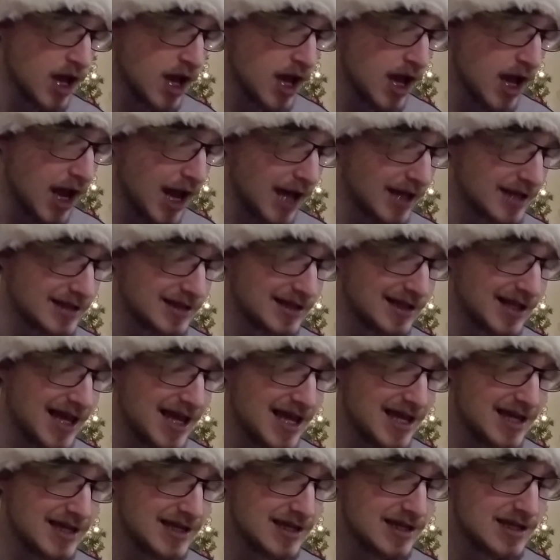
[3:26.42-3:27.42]
And
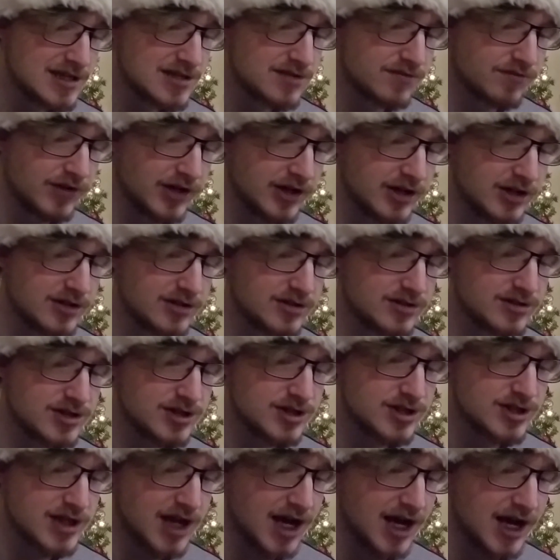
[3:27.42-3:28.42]
laying his fingers
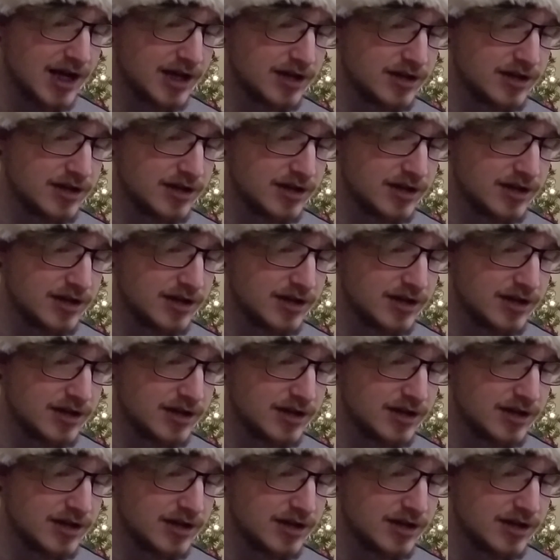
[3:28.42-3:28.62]
aside